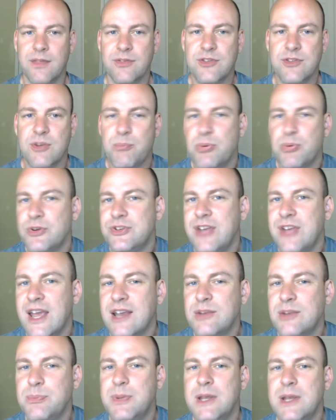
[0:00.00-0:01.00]
to
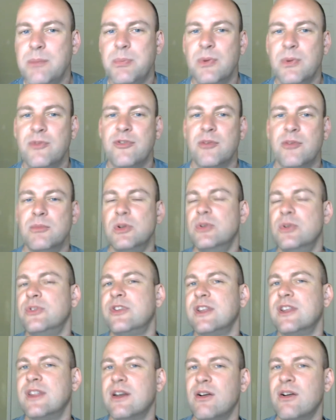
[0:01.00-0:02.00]
protect people from
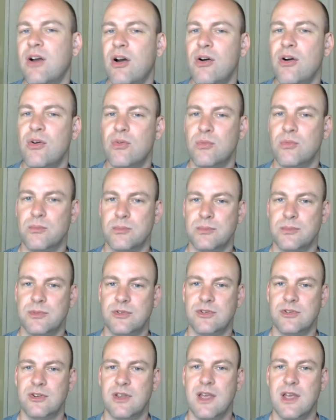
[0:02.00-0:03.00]
losing their
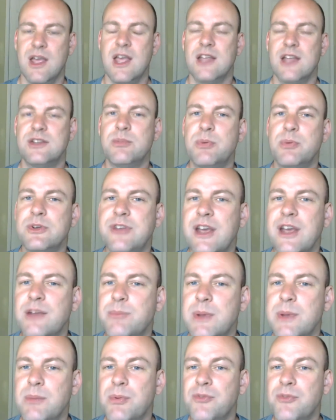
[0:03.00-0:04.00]
homes, to protect
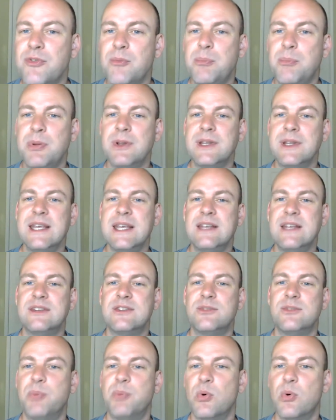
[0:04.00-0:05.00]
people from
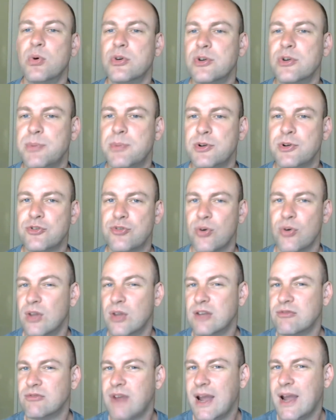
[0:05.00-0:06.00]
police, border patrol,
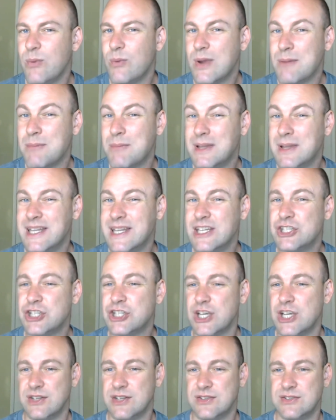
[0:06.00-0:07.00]
and right-wing
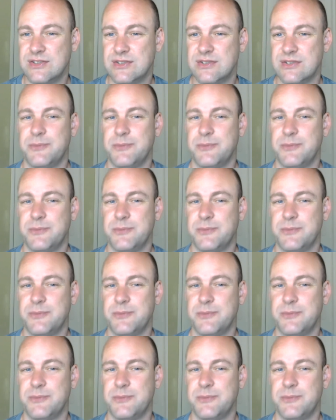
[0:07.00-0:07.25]
militias.